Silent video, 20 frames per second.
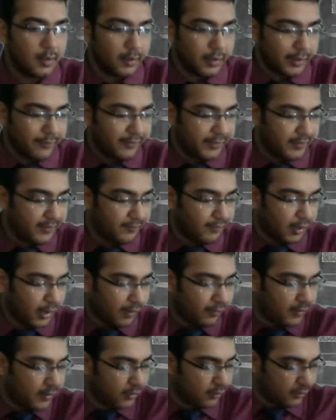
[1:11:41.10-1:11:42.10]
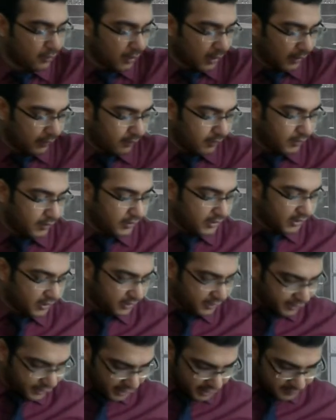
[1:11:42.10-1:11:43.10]
Everyone, what I will do, I will
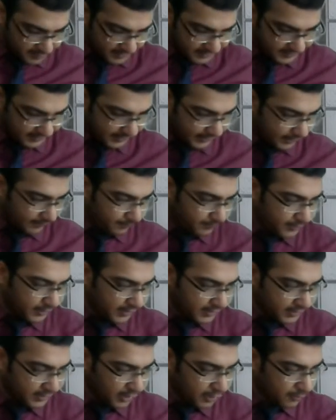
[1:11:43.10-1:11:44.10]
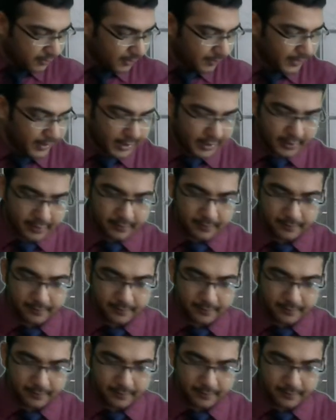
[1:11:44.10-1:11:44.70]
just change my setup. Just give me a minute.